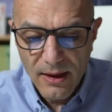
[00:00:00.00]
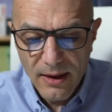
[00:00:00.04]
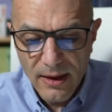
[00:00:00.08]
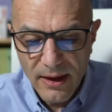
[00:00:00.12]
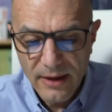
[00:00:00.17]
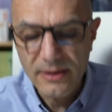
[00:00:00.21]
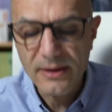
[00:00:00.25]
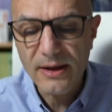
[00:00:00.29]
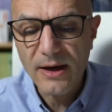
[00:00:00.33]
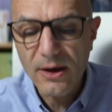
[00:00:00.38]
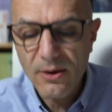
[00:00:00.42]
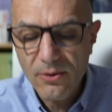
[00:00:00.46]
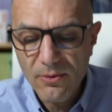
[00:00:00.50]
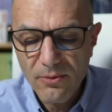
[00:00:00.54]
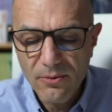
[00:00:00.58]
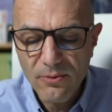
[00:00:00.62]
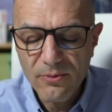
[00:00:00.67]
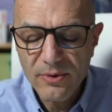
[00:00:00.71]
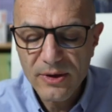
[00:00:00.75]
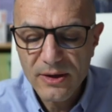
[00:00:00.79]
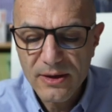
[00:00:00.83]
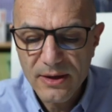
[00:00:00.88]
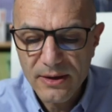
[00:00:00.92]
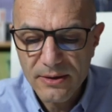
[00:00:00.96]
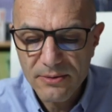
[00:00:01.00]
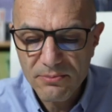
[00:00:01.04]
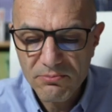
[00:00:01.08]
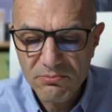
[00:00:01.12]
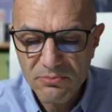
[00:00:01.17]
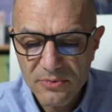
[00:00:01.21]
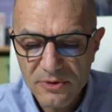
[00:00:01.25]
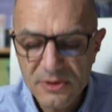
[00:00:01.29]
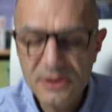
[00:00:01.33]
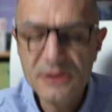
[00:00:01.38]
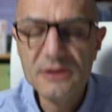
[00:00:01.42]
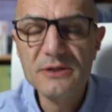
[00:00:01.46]
And now we
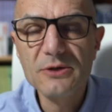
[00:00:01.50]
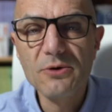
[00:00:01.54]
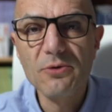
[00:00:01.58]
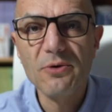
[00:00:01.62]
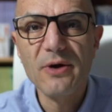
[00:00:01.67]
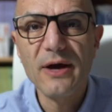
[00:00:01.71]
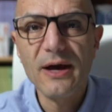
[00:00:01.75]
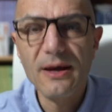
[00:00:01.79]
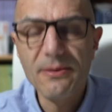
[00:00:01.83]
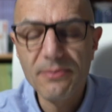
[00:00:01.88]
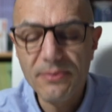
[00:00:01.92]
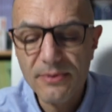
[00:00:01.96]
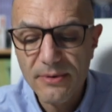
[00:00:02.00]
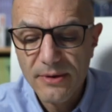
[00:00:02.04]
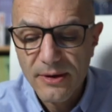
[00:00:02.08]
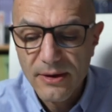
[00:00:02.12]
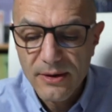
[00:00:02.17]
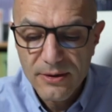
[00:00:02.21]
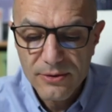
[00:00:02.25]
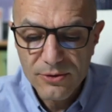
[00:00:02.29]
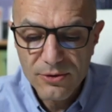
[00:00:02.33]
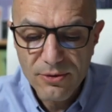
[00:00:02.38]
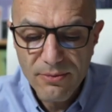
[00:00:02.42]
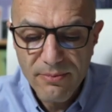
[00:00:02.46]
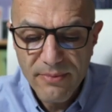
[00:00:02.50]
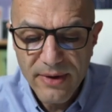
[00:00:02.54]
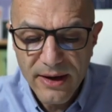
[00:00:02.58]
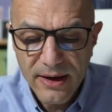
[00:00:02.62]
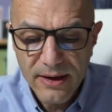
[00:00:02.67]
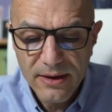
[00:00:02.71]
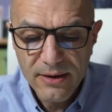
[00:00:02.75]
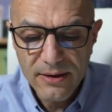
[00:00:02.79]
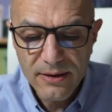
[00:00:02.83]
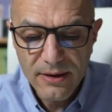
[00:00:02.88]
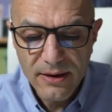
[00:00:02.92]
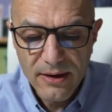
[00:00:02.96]
can describe the
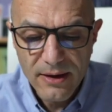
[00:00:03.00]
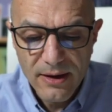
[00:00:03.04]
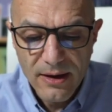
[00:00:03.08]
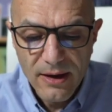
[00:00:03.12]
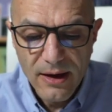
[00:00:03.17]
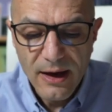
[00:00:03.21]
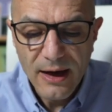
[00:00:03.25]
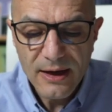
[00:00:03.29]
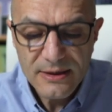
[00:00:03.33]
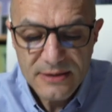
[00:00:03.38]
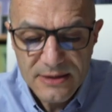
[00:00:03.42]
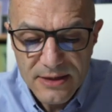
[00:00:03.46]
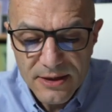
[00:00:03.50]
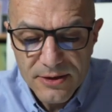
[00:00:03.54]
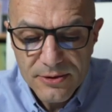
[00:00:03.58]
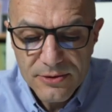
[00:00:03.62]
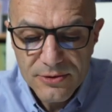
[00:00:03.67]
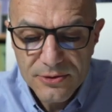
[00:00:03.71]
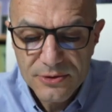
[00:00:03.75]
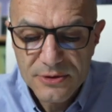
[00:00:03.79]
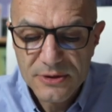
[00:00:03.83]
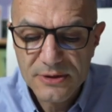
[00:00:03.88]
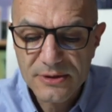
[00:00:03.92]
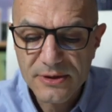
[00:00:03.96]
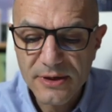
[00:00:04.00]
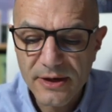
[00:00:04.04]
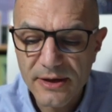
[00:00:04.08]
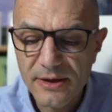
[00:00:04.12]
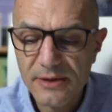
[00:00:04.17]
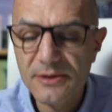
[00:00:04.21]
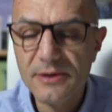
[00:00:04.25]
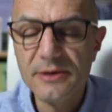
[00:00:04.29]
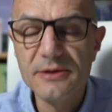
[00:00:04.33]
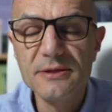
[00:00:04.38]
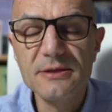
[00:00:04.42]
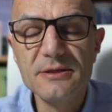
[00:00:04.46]
main hazardous
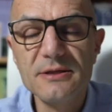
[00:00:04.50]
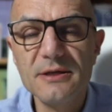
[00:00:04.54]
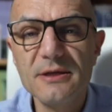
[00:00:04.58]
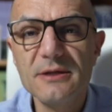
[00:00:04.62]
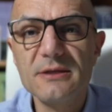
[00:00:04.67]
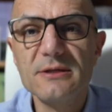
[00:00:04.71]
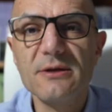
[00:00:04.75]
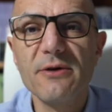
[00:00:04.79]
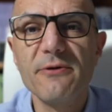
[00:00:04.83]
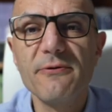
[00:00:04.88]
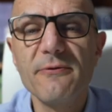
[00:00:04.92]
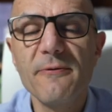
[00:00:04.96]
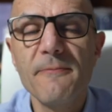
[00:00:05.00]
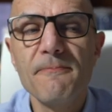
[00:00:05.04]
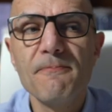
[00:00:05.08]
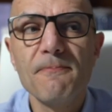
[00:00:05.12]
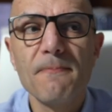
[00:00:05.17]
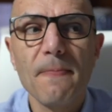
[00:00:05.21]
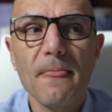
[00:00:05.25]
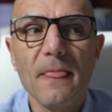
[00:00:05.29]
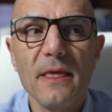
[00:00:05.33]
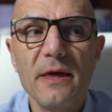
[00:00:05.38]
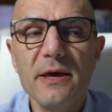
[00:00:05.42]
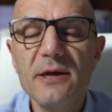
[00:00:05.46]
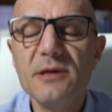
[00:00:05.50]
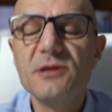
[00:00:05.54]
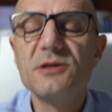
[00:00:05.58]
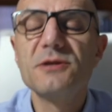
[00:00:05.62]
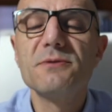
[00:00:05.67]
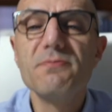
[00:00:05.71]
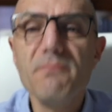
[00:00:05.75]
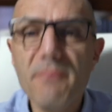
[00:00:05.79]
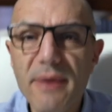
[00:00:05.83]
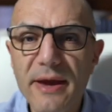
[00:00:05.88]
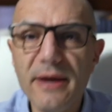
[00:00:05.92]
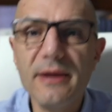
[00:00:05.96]
characteristics of
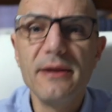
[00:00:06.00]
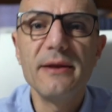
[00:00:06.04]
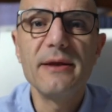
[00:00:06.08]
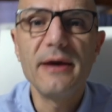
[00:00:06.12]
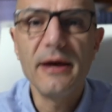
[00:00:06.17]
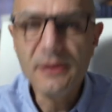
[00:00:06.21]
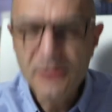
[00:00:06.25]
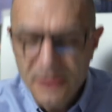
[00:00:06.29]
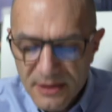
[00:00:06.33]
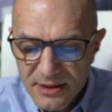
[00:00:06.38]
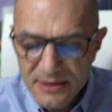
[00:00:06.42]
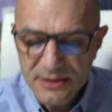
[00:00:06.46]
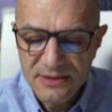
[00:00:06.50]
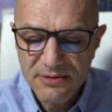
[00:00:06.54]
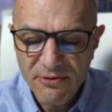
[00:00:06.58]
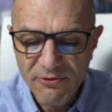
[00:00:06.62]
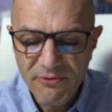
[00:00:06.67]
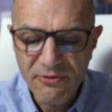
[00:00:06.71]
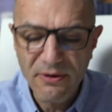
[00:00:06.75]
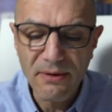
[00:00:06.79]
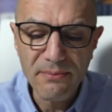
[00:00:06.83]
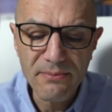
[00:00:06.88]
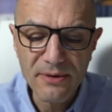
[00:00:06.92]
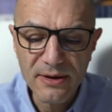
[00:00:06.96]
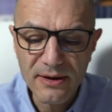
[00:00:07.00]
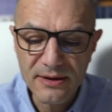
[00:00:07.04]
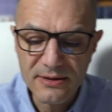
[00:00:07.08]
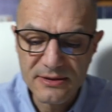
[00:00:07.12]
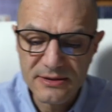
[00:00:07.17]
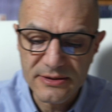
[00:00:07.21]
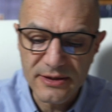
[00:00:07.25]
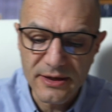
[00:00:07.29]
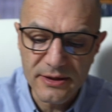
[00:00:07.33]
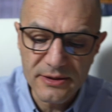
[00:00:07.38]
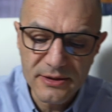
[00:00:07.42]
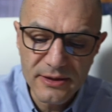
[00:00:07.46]
each main adhesive family,
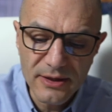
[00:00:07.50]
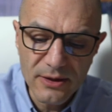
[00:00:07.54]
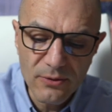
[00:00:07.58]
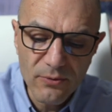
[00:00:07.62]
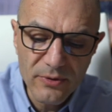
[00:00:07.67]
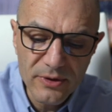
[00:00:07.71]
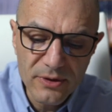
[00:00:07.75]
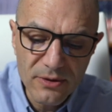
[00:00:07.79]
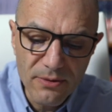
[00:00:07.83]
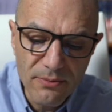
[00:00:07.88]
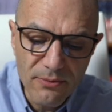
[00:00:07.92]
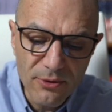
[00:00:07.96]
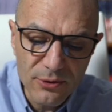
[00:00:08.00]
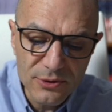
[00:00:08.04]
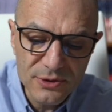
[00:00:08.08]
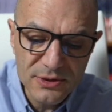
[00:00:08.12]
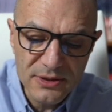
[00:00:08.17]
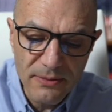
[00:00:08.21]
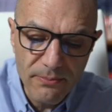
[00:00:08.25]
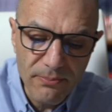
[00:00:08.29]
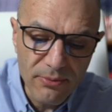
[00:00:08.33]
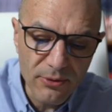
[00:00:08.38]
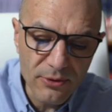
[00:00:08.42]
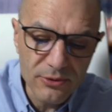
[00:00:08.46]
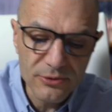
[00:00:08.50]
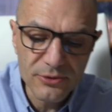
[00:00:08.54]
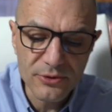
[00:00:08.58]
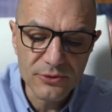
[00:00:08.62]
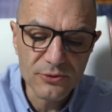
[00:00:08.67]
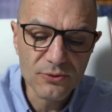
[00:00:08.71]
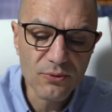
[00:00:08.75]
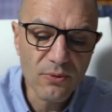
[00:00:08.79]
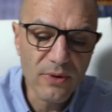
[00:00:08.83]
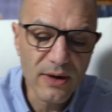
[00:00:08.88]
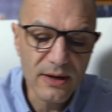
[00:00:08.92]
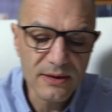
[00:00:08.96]
starting with the most
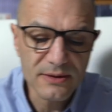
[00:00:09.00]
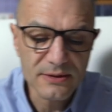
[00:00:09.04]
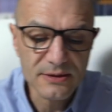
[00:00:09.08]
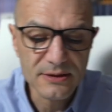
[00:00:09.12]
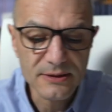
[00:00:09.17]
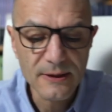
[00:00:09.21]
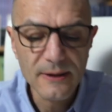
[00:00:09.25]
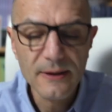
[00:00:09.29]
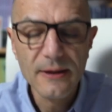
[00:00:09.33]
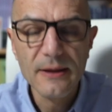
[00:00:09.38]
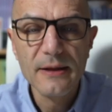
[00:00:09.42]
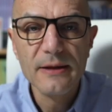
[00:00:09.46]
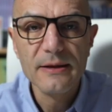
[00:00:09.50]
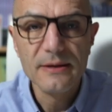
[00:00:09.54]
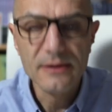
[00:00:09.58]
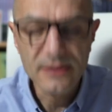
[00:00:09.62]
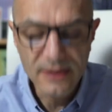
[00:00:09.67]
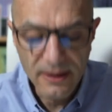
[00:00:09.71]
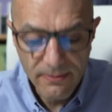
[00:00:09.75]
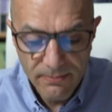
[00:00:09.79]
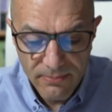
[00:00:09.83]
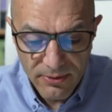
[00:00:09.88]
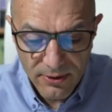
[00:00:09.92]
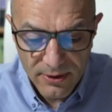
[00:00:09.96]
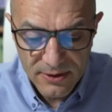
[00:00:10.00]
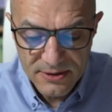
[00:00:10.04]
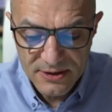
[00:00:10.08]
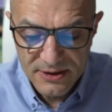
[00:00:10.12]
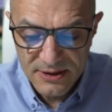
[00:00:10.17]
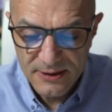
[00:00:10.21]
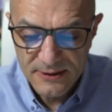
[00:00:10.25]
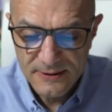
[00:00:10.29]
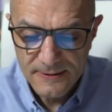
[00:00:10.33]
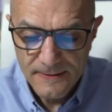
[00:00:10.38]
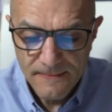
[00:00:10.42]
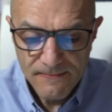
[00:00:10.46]
important ones, the
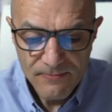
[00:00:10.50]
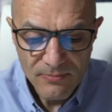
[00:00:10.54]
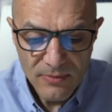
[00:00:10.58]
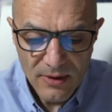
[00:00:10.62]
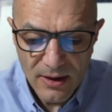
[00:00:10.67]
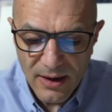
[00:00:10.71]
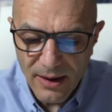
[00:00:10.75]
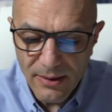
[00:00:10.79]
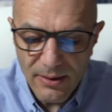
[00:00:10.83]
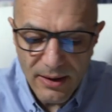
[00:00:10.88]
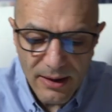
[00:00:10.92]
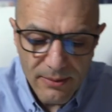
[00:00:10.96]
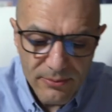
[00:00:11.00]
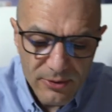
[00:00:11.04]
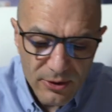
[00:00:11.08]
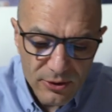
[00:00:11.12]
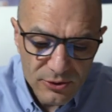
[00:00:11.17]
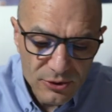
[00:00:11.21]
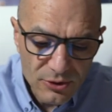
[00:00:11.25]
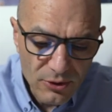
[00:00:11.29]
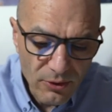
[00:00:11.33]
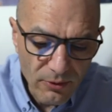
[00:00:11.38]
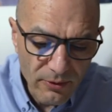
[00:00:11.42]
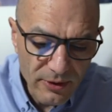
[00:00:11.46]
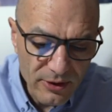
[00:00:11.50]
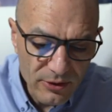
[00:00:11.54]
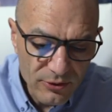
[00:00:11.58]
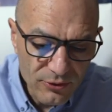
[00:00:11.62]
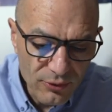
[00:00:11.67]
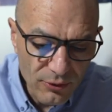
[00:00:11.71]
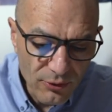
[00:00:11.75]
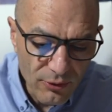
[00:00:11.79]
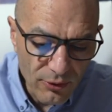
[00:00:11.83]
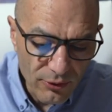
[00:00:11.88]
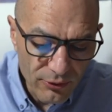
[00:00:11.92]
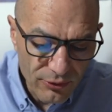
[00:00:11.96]
epoxies. I'm not going
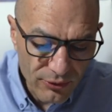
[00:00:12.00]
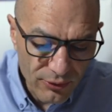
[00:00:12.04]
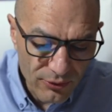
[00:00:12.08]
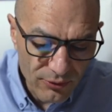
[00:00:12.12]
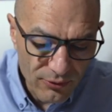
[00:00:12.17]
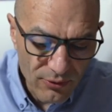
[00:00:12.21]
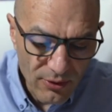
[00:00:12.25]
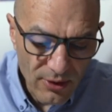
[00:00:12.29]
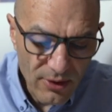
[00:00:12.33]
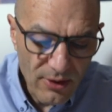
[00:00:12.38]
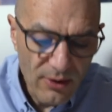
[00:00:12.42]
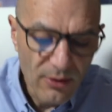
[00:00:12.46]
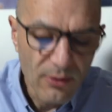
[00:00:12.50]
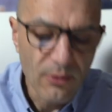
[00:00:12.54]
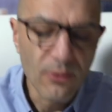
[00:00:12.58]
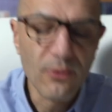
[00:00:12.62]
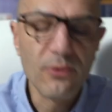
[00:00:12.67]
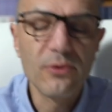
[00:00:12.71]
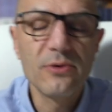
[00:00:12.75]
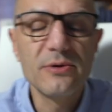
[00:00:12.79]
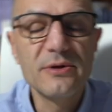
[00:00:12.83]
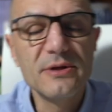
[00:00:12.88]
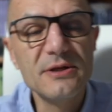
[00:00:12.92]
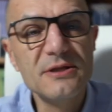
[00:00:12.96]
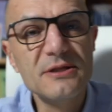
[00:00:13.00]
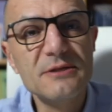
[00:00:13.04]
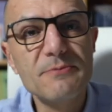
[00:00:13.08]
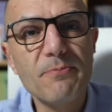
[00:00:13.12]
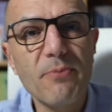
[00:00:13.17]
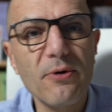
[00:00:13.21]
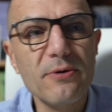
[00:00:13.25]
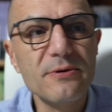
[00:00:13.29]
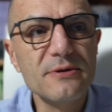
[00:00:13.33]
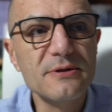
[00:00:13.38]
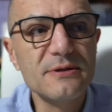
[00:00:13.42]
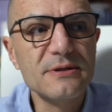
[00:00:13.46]
to go through all these
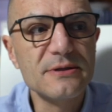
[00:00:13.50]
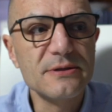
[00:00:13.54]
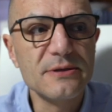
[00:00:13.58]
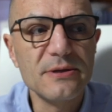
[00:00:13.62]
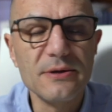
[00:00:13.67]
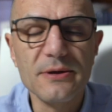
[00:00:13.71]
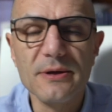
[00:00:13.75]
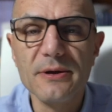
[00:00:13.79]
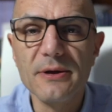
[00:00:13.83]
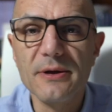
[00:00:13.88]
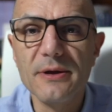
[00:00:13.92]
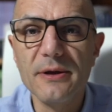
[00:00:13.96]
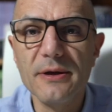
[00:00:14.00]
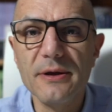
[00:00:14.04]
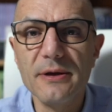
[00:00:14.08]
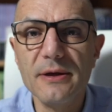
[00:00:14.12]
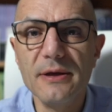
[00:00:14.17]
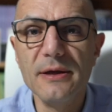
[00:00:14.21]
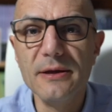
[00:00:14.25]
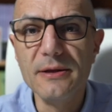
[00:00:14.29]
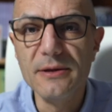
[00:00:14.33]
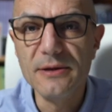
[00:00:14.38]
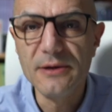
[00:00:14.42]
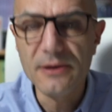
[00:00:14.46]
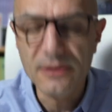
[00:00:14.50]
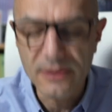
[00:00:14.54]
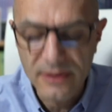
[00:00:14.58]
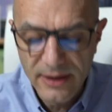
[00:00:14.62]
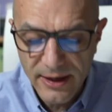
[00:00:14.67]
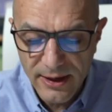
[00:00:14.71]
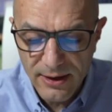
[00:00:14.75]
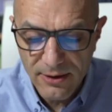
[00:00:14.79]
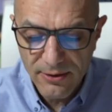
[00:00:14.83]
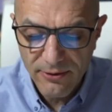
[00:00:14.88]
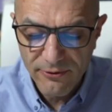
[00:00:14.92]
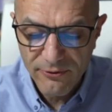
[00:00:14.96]
points in
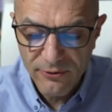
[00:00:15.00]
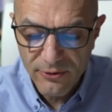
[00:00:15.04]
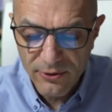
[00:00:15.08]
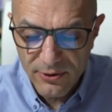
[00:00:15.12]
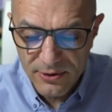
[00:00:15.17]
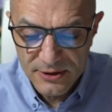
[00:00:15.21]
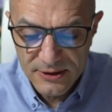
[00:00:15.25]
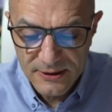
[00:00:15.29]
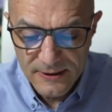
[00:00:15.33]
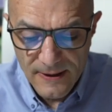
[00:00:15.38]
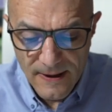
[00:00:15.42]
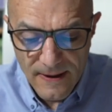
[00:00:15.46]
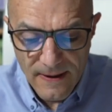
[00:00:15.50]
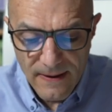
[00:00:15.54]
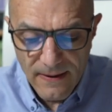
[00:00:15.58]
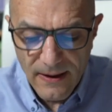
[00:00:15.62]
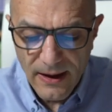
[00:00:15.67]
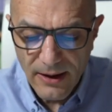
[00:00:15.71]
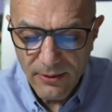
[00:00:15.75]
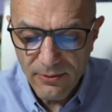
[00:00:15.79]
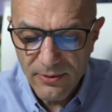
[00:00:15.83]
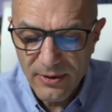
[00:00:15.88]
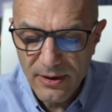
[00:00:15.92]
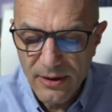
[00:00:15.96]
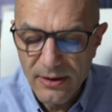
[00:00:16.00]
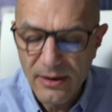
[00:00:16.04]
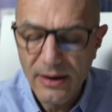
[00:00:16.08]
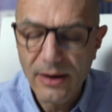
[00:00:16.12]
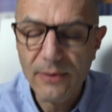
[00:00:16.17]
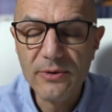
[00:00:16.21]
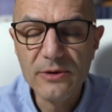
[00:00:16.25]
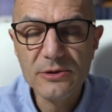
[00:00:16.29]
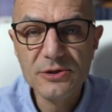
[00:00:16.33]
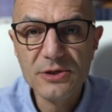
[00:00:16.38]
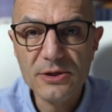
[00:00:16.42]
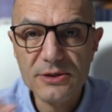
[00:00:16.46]
detail. Of course, I
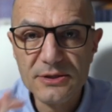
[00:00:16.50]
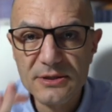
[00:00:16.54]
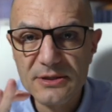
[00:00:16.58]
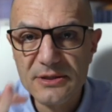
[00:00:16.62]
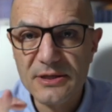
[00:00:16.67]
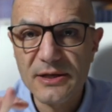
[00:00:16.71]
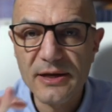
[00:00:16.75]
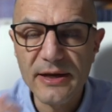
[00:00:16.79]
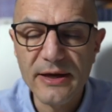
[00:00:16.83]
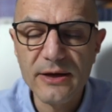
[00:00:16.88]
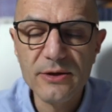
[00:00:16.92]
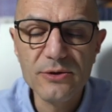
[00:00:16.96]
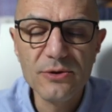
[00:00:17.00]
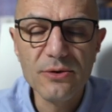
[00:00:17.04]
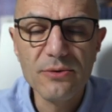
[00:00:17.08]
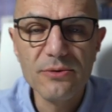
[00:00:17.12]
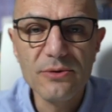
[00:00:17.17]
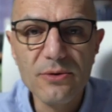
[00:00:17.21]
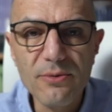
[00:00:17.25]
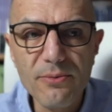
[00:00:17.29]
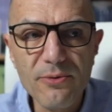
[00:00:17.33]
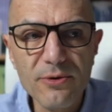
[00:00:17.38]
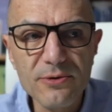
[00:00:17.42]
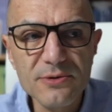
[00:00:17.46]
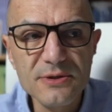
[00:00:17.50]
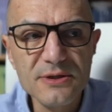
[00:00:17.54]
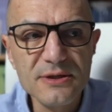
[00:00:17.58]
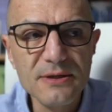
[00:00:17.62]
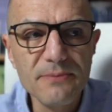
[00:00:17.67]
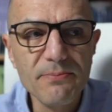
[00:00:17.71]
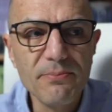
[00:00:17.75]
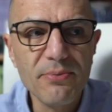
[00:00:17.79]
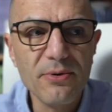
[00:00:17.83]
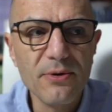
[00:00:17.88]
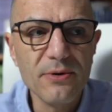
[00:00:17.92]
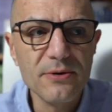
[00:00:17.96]
will just select the most
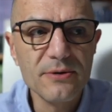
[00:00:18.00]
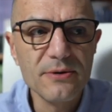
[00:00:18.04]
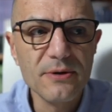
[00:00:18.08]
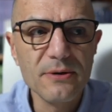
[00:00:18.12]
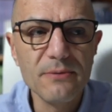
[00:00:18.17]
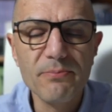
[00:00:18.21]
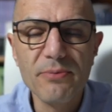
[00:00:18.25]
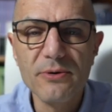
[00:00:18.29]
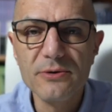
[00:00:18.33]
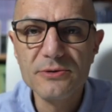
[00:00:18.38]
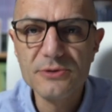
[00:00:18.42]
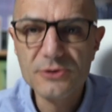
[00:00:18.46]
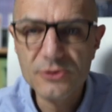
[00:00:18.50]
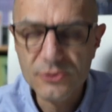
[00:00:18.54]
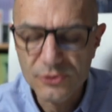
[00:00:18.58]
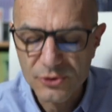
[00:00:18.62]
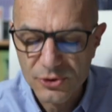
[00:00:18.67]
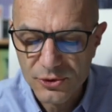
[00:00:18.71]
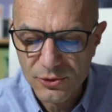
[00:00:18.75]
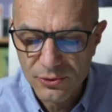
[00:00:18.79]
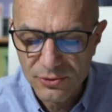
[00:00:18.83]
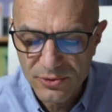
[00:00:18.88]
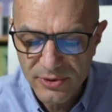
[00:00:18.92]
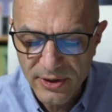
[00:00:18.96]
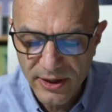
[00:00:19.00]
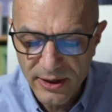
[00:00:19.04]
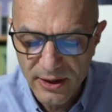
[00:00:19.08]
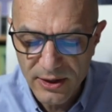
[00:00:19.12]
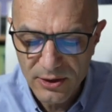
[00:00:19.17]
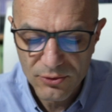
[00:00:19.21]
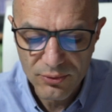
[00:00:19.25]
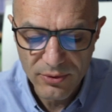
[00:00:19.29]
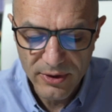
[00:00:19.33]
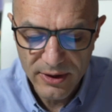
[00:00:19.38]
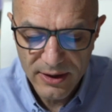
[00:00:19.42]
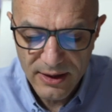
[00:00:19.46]
important points you should take
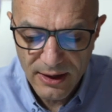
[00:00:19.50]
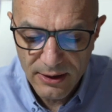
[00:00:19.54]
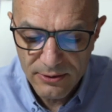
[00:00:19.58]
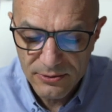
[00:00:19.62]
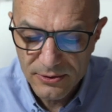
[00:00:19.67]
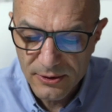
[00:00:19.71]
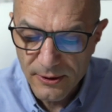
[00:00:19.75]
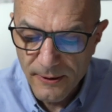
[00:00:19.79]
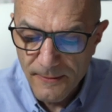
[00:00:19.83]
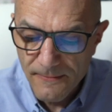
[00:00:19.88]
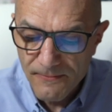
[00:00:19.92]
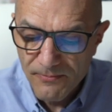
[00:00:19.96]
into account.